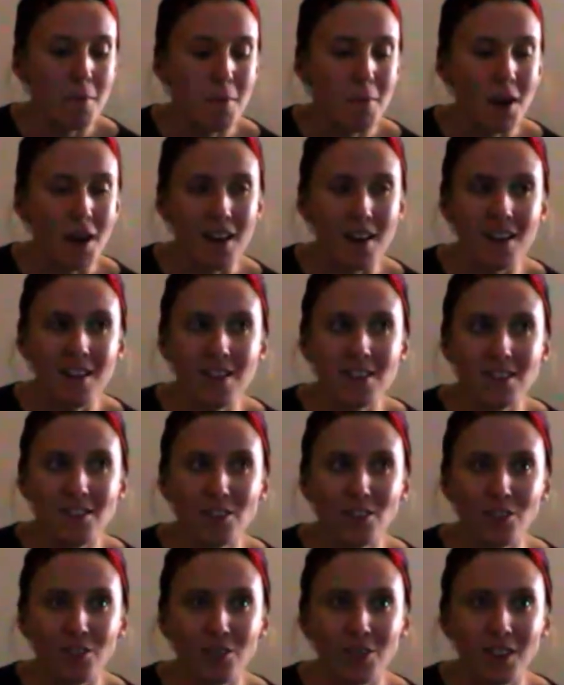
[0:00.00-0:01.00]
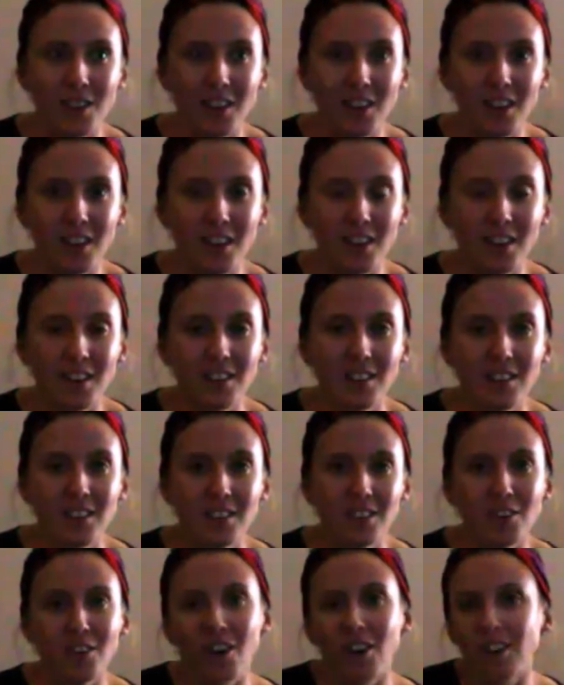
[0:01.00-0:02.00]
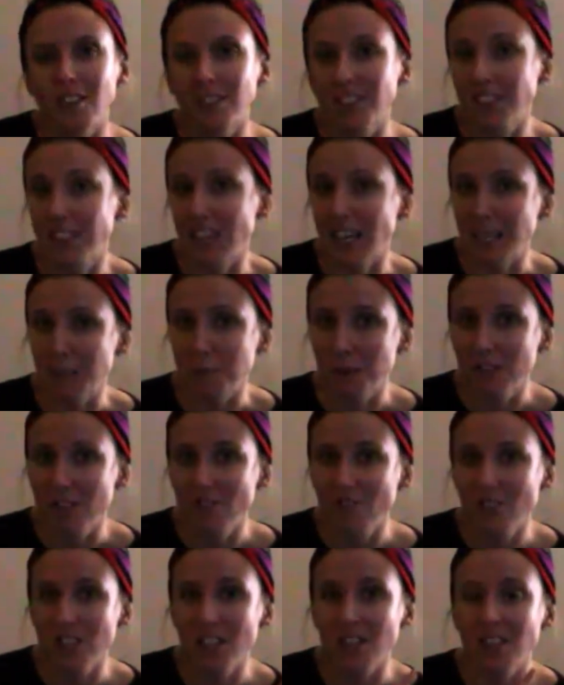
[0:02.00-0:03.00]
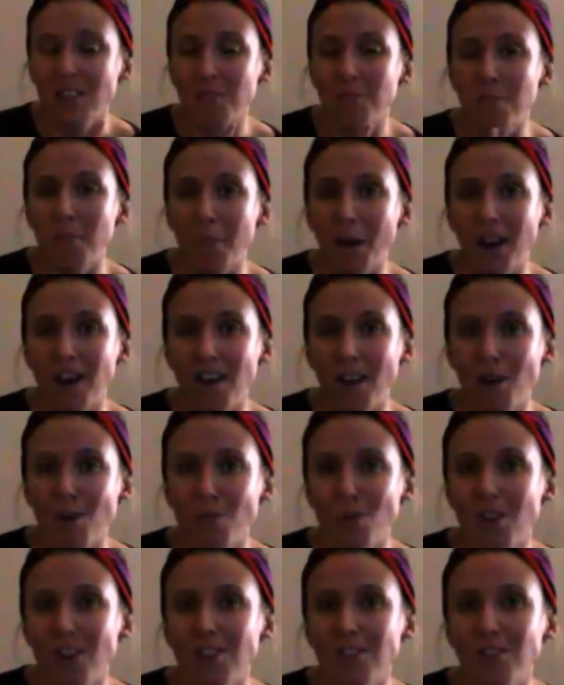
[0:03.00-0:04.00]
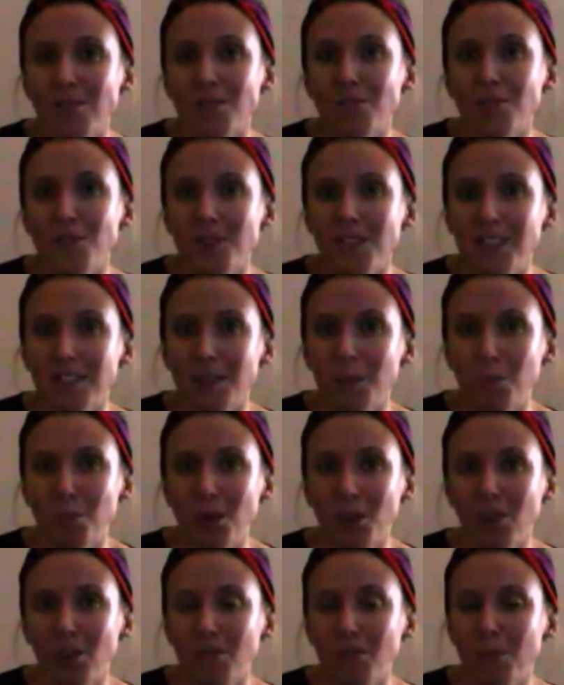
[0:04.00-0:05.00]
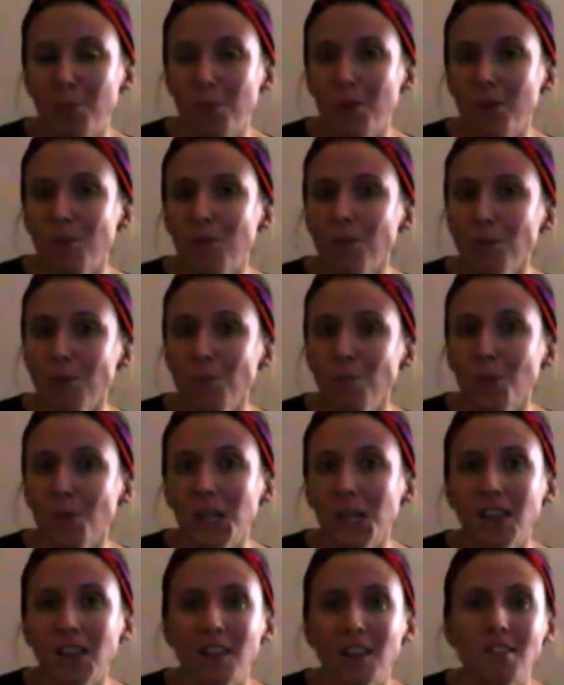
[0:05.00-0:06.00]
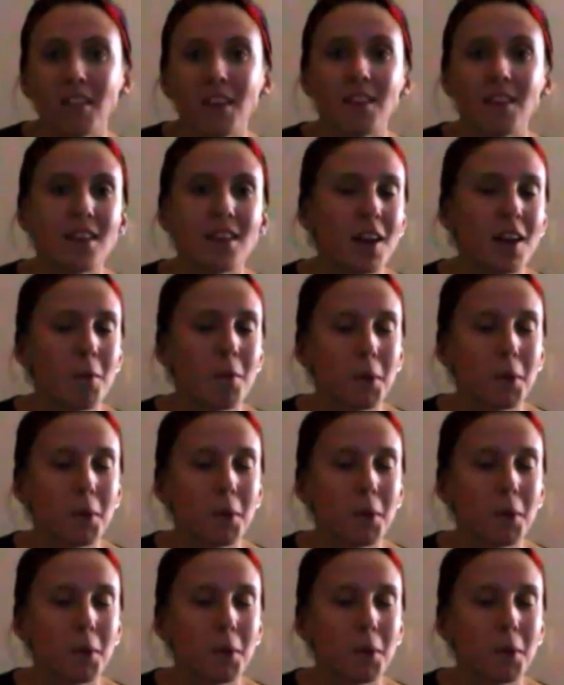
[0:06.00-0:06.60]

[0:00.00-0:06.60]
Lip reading: But your calls and text messaging might not work. So if you get separated from a group or anything like that, it